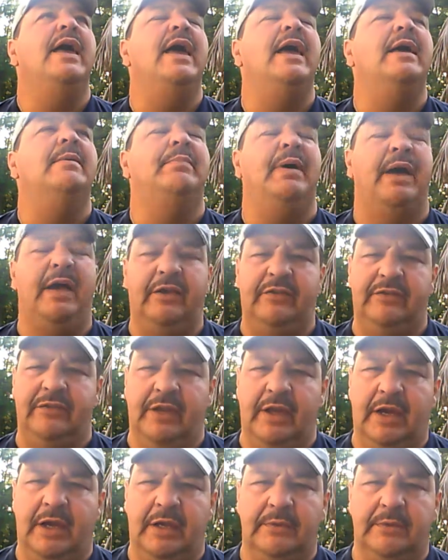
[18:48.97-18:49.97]
and
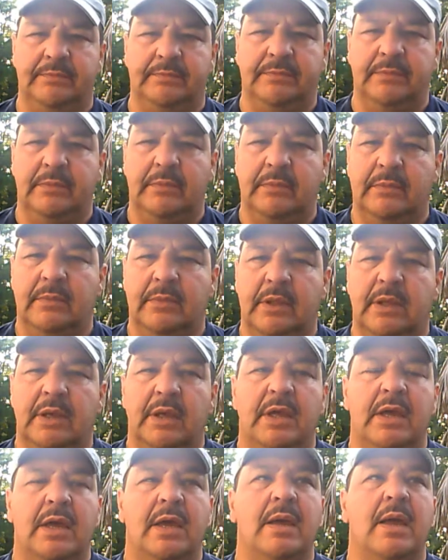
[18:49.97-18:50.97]
backslide,
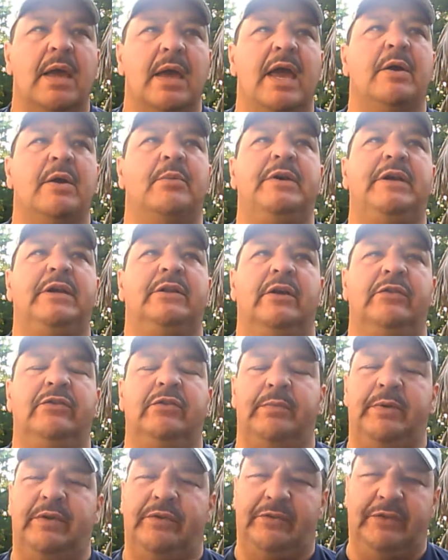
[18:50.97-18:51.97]
and we can also
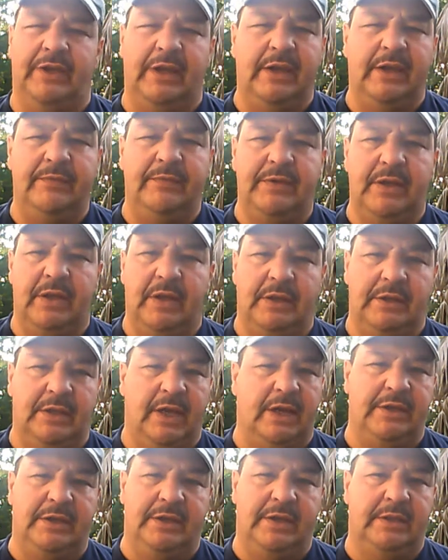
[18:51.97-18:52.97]
be saved and
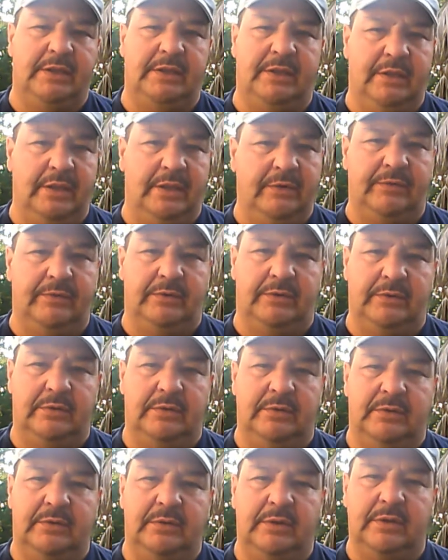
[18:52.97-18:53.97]
not yet delivered.
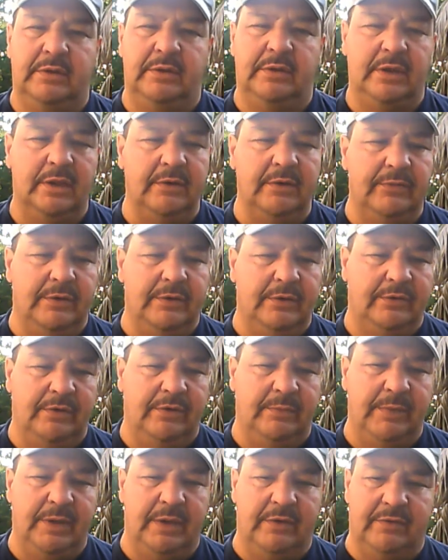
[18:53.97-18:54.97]
And deliverance
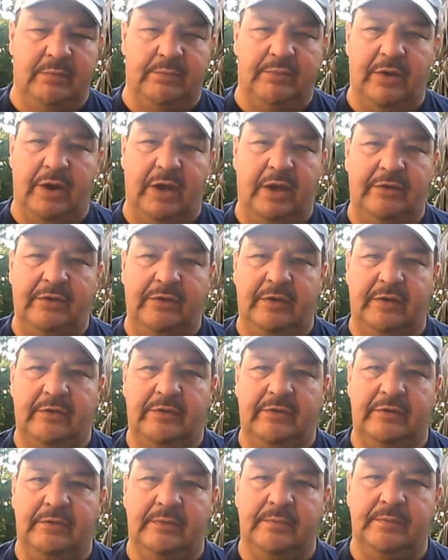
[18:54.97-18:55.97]
to me is a
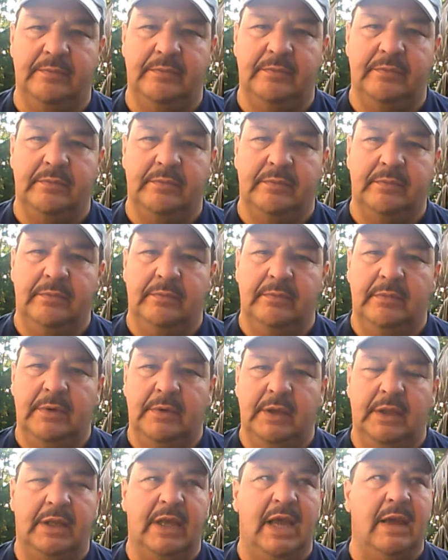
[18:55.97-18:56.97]
process.
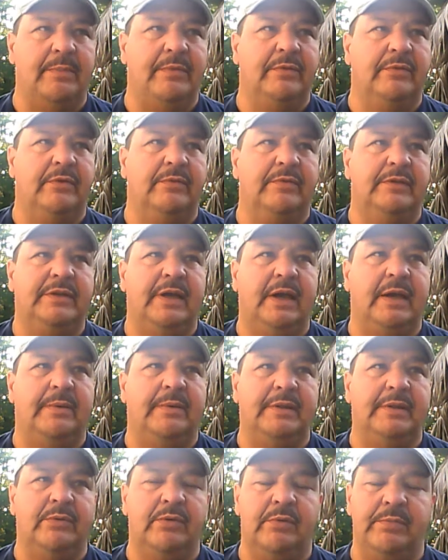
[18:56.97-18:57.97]
It happens over time.
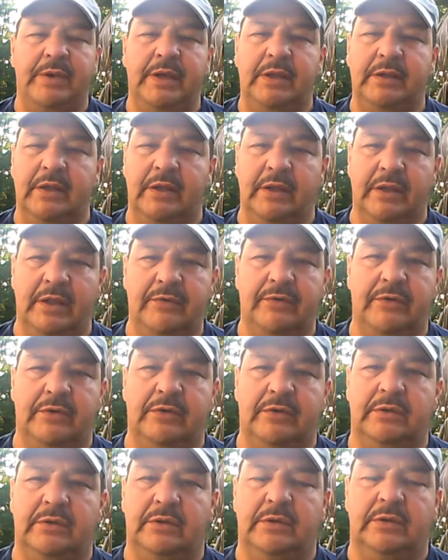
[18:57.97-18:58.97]
I think we're being
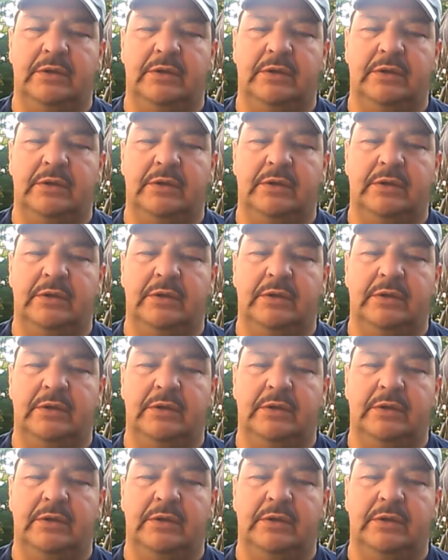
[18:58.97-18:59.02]
delivered